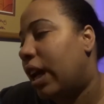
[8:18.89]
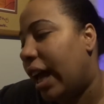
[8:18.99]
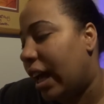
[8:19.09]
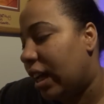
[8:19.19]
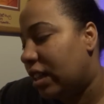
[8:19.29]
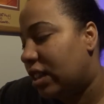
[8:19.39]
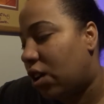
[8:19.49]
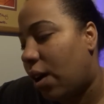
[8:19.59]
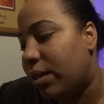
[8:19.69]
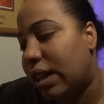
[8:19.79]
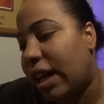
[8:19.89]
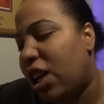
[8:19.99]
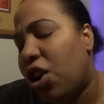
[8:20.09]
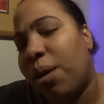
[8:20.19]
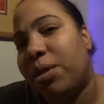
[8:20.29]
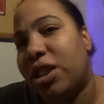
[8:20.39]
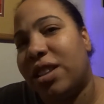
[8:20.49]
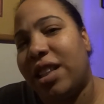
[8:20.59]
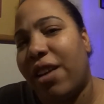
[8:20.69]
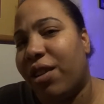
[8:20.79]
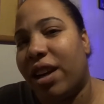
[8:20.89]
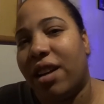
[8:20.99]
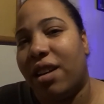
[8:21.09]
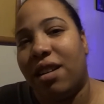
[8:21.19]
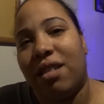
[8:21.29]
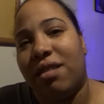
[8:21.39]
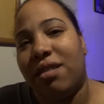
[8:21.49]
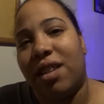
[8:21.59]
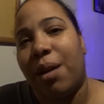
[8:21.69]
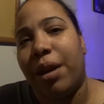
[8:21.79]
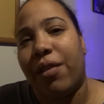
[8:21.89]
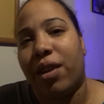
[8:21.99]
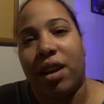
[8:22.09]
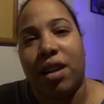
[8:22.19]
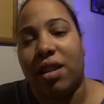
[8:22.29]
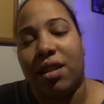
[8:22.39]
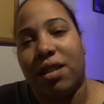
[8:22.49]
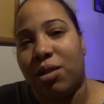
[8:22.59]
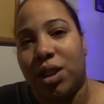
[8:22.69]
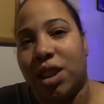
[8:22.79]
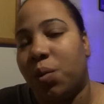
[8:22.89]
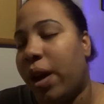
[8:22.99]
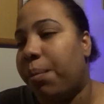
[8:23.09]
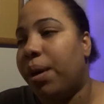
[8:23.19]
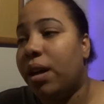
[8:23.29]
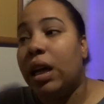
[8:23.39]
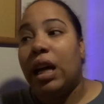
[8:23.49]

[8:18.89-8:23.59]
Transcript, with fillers: And so I was like, you know, I'm never gonna lose this weight. But